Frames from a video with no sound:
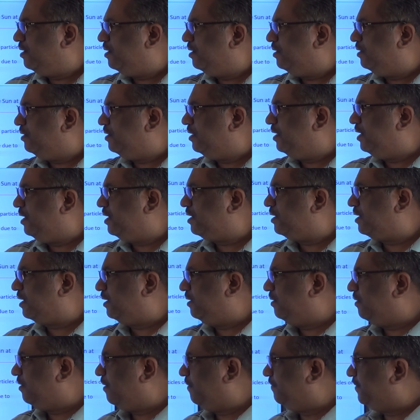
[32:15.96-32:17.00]
the
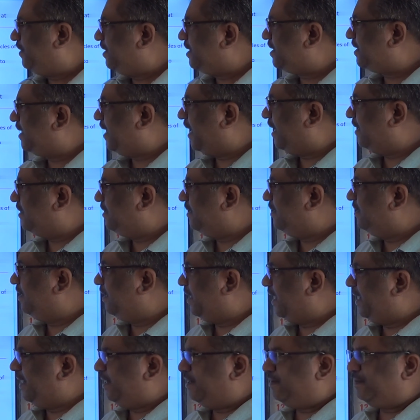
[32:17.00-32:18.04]
color of the scattered
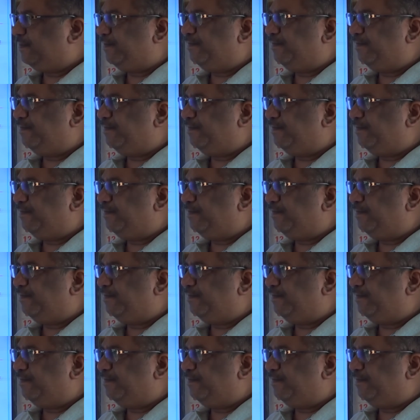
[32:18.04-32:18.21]
light